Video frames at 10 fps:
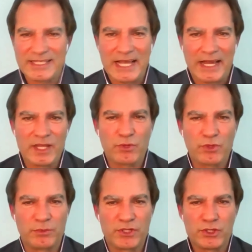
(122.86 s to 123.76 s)
dying
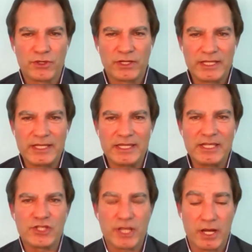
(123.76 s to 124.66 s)
prematurely
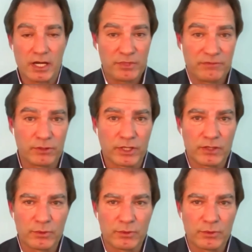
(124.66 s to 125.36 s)
each year before